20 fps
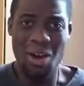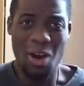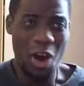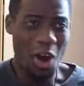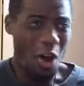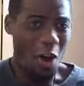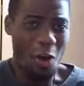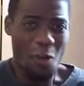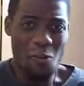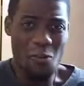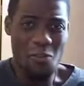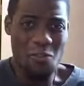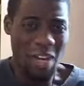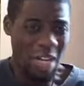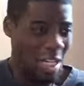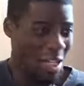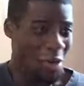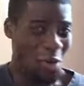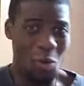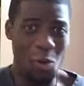whole
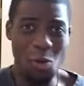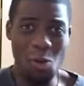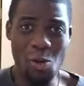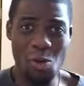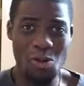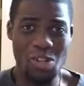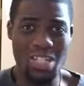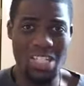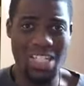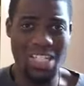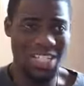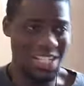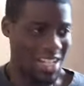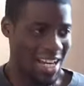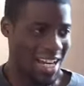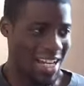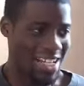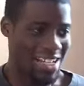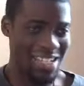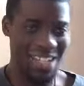fucking aura just
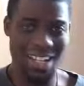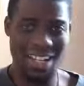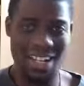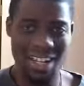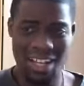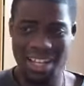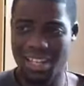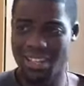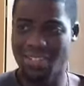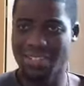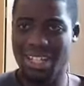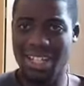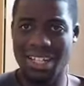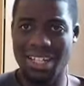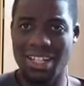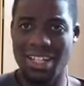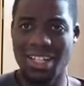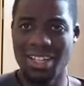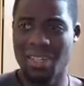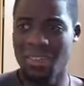changed. It was
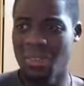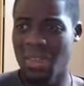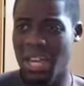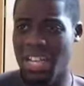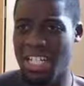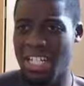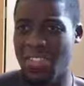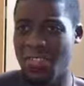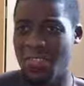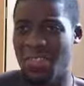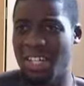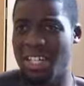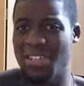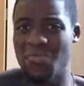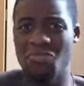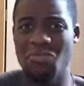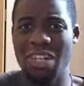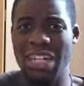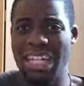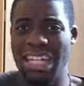like I just
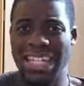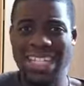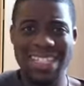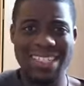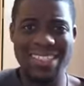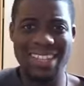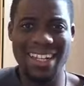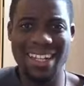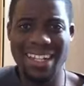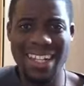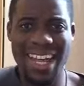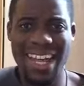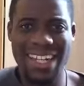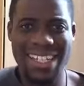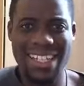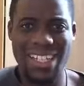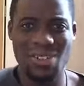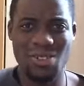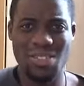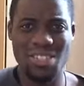fucking released the
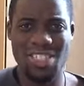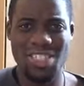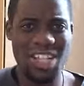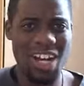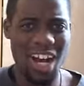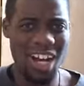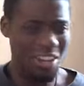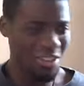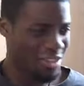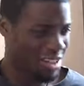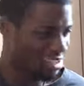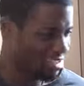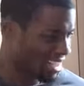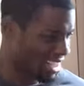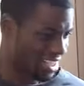nine tails chakra. I was